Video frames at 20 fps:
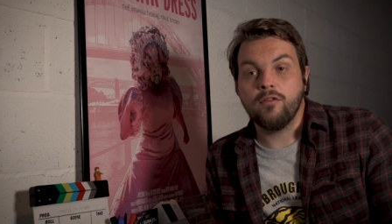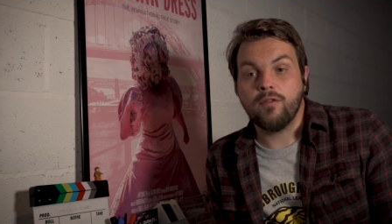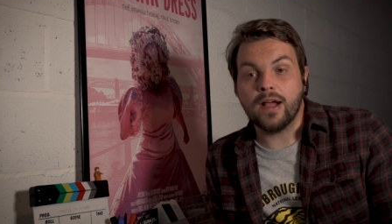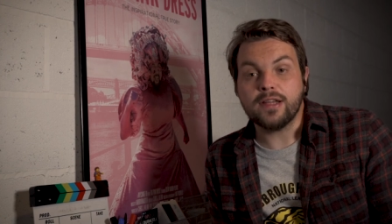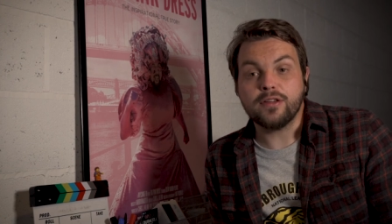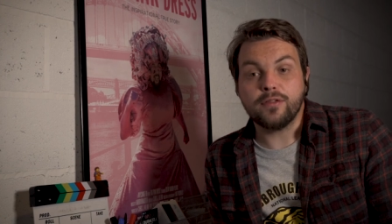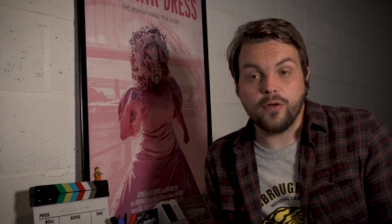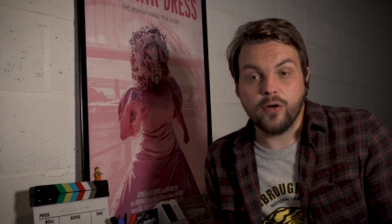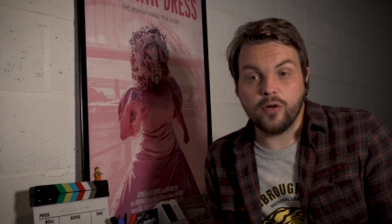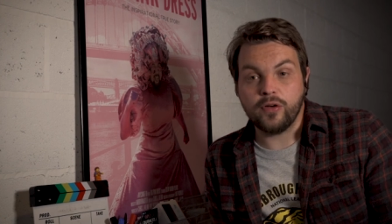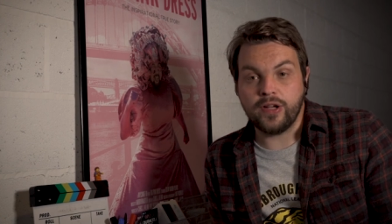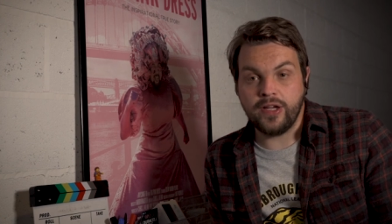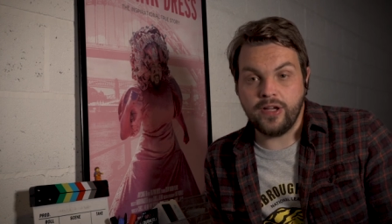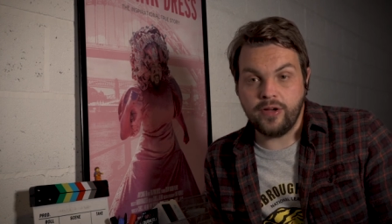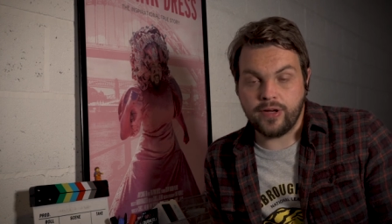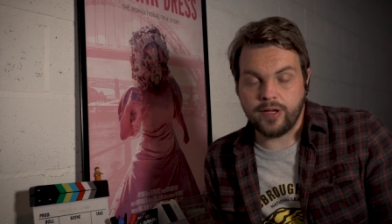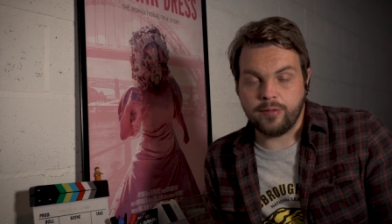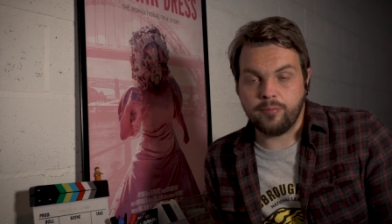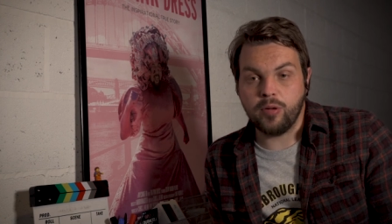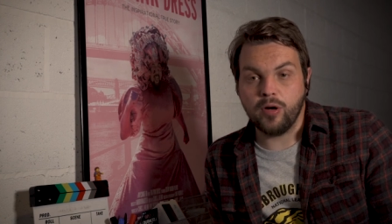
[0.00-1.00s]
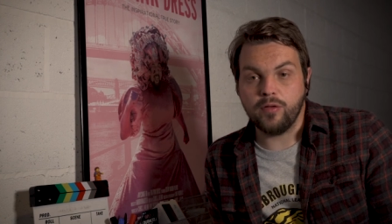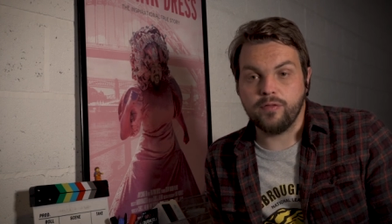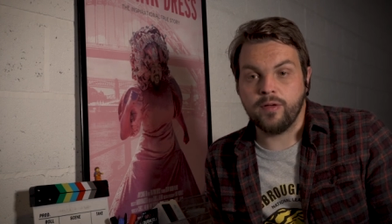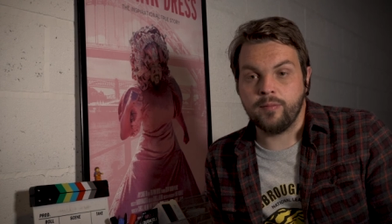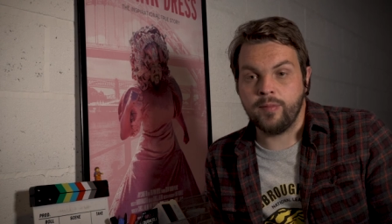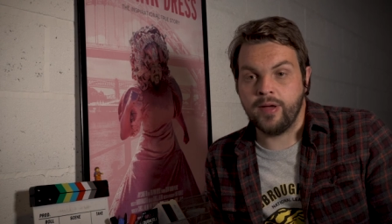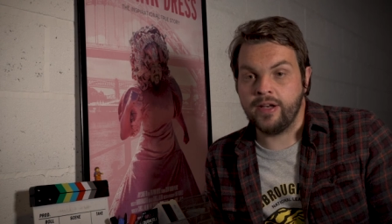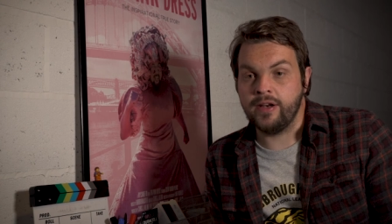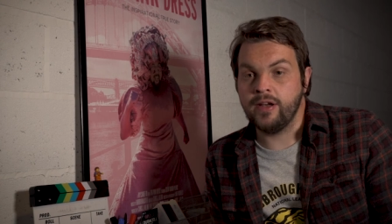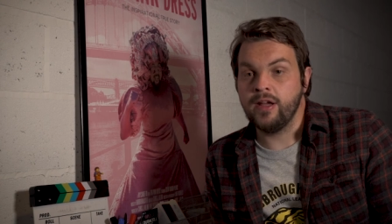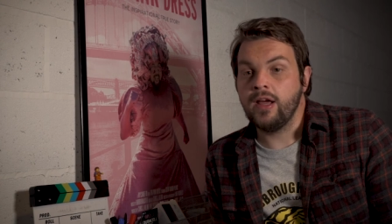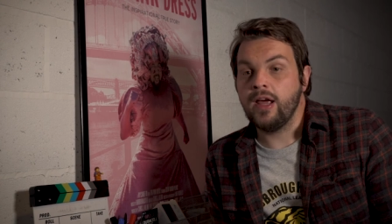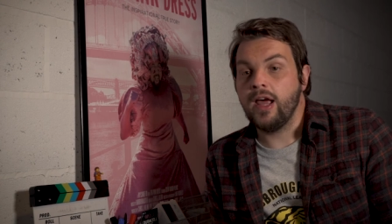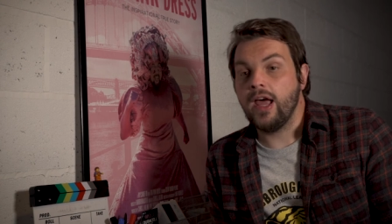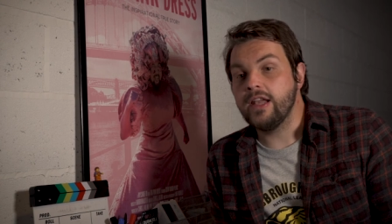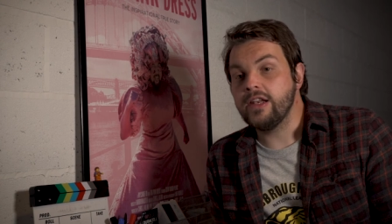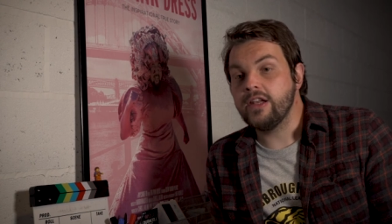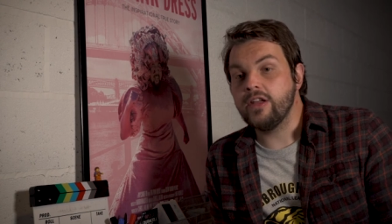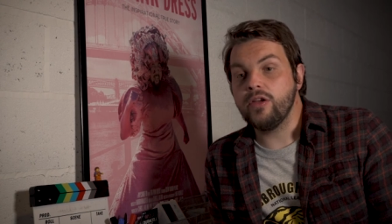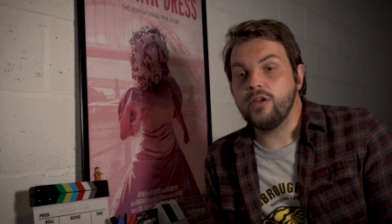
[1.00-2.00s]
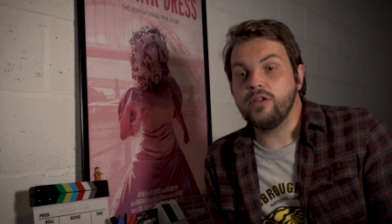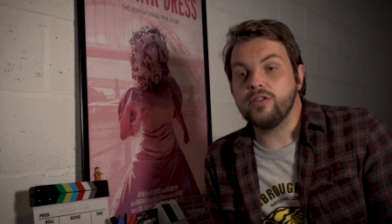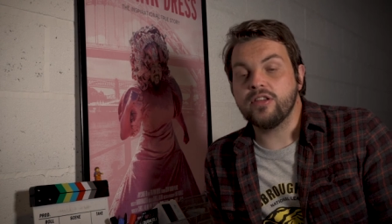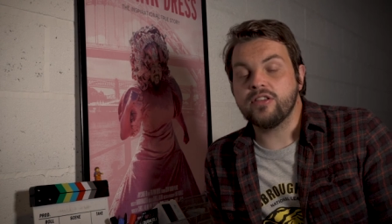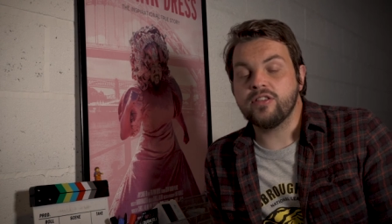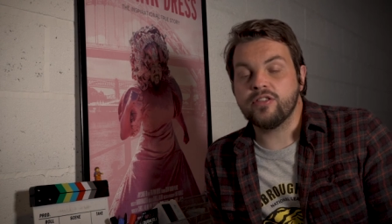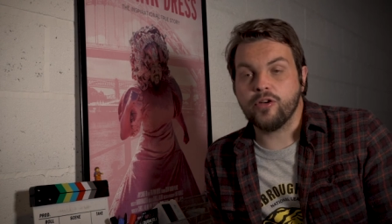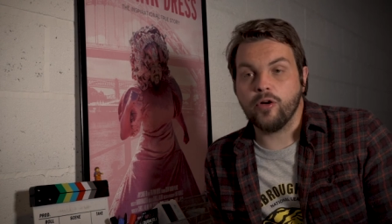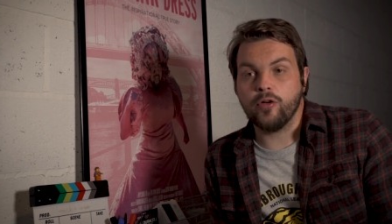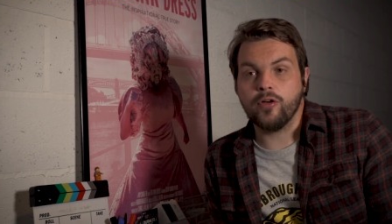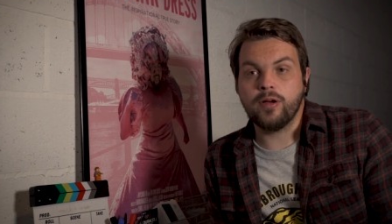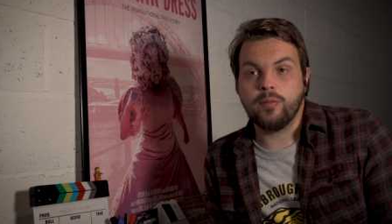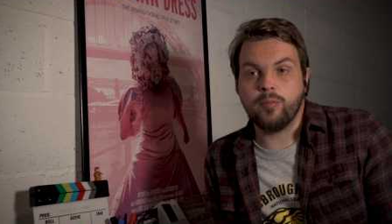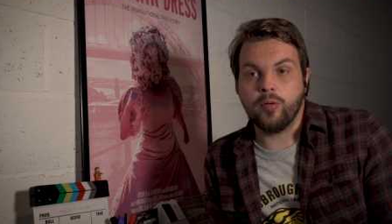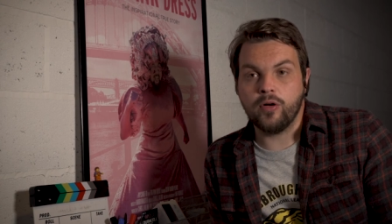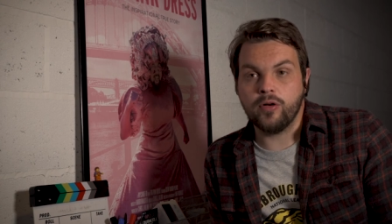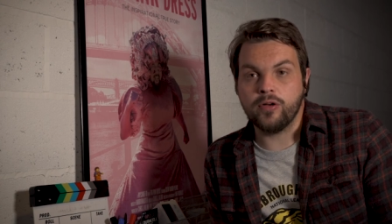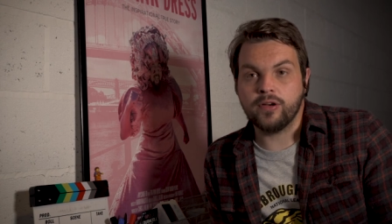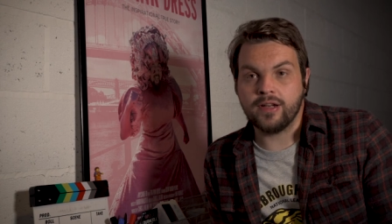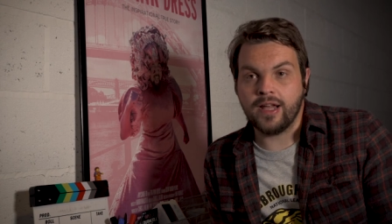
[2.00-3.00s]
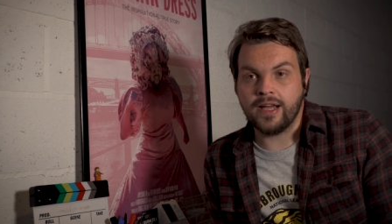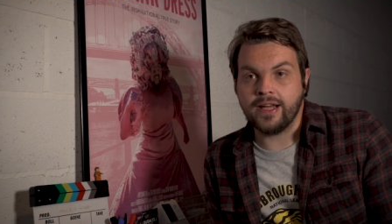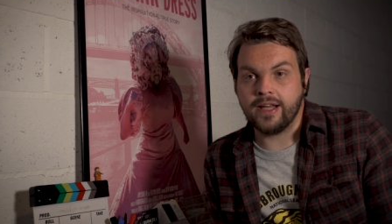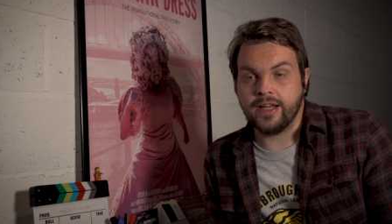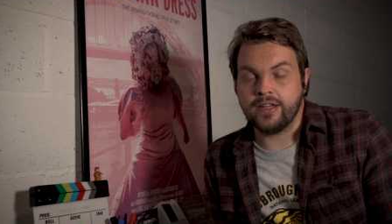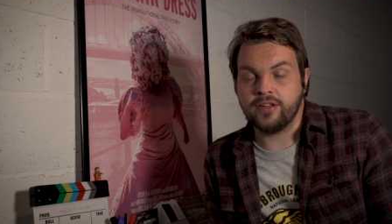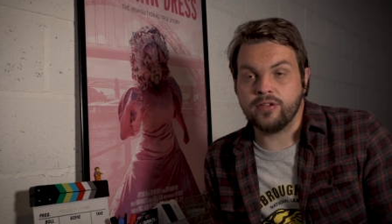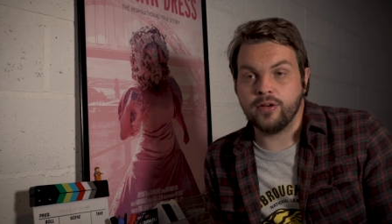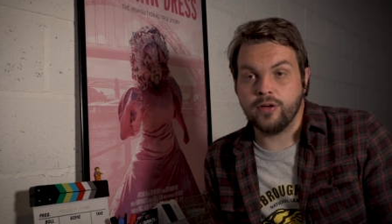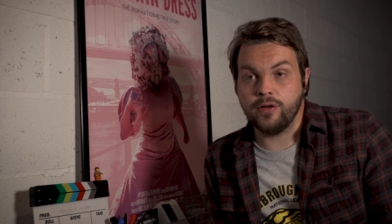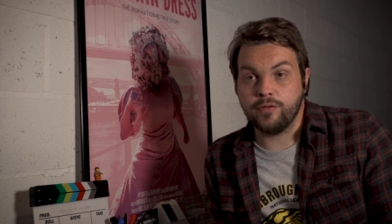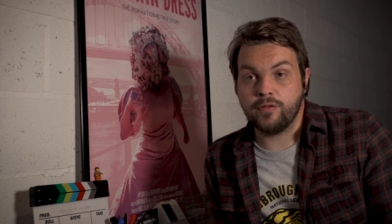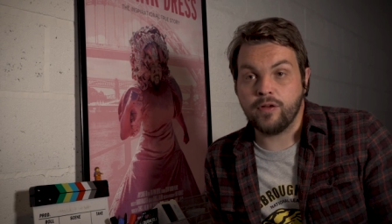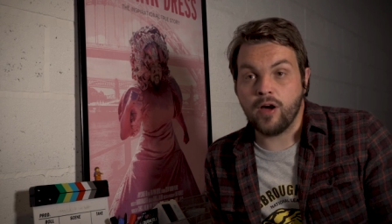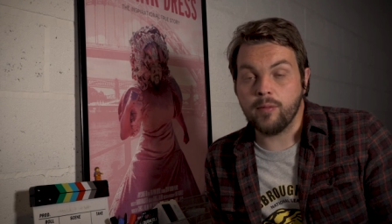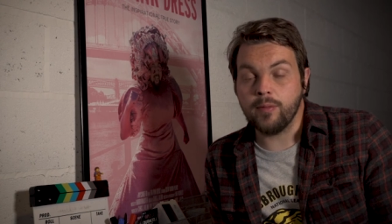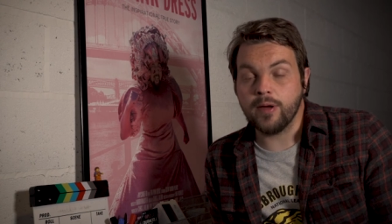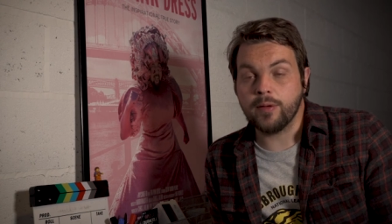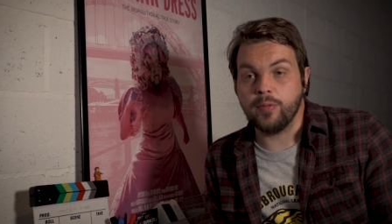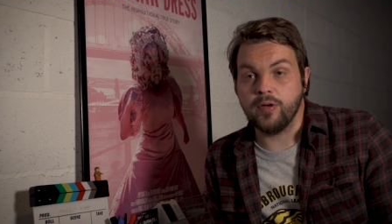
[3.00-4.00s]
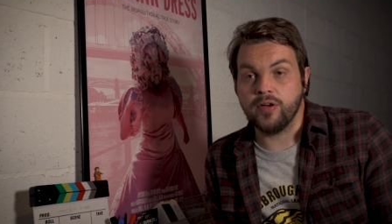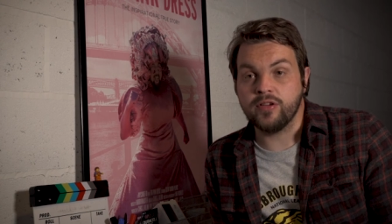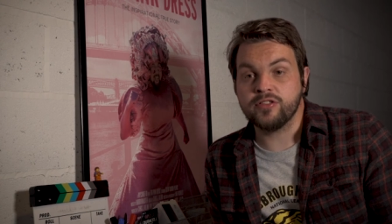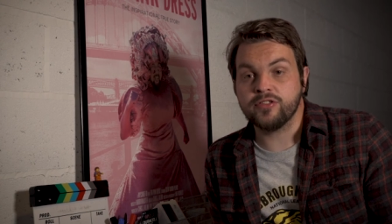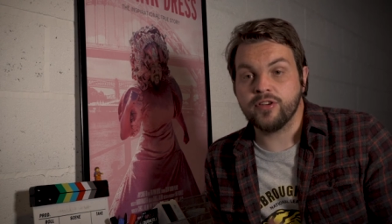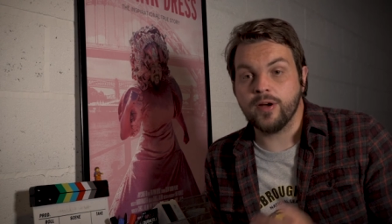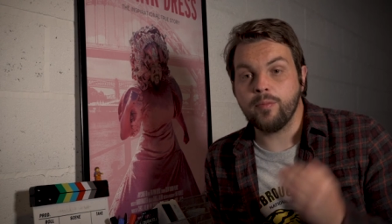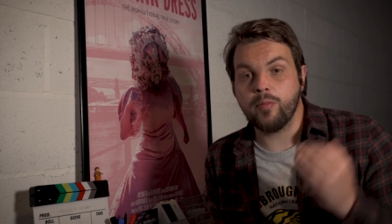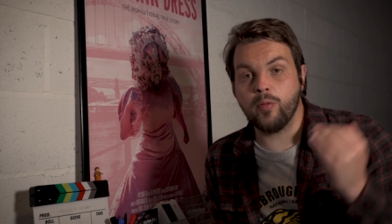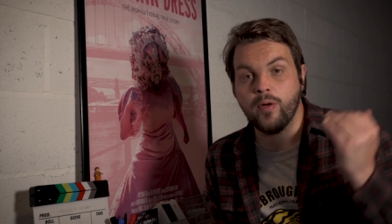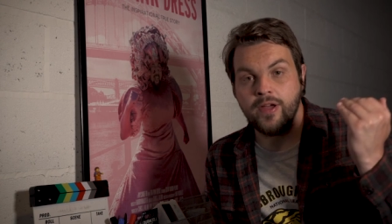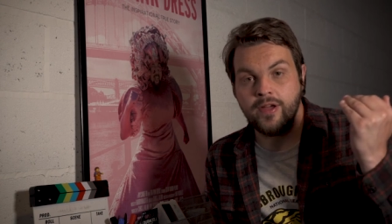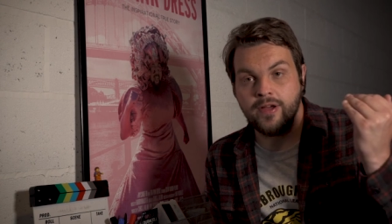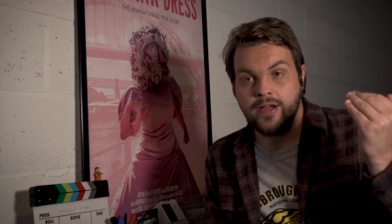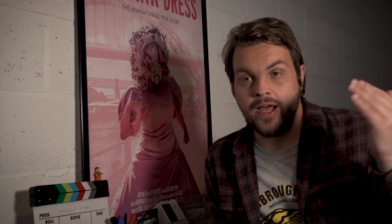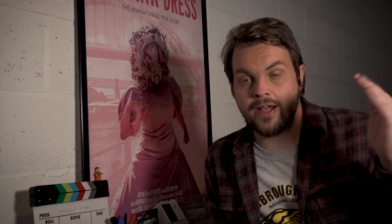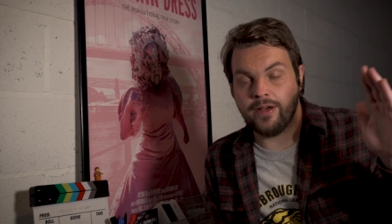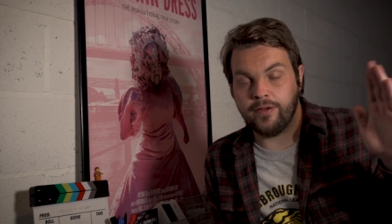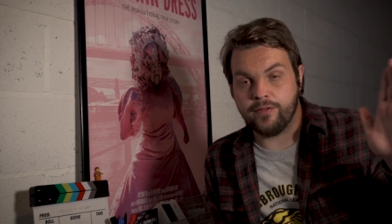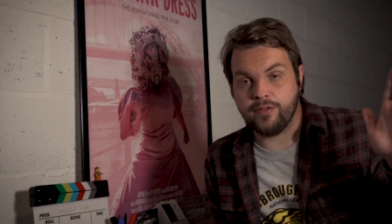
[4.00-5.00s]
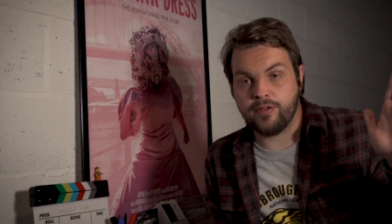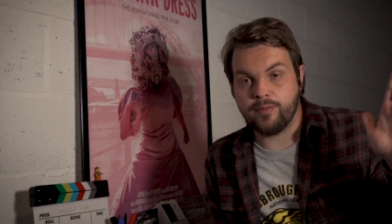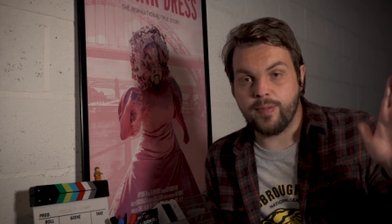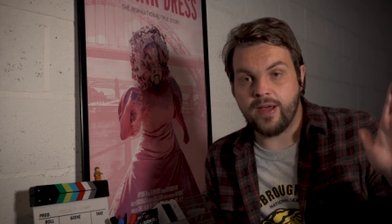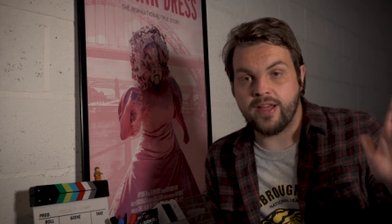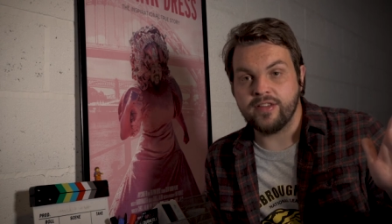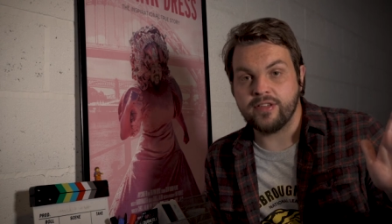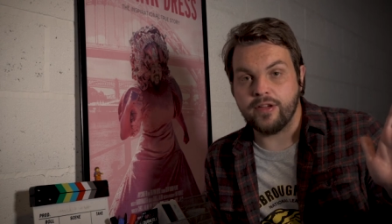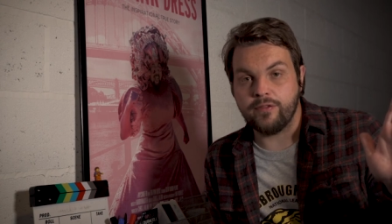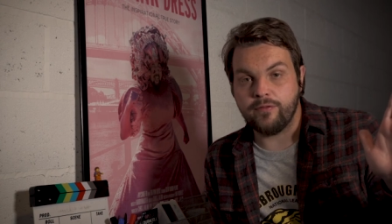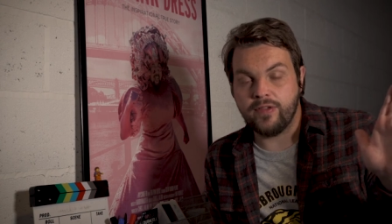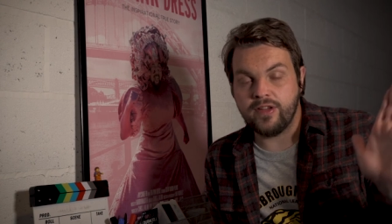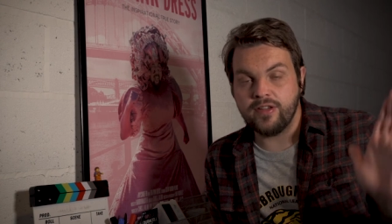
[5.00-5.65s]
that's the order you can put them in. And you use a storyboard like a sort of comic book strip where you kind of space it.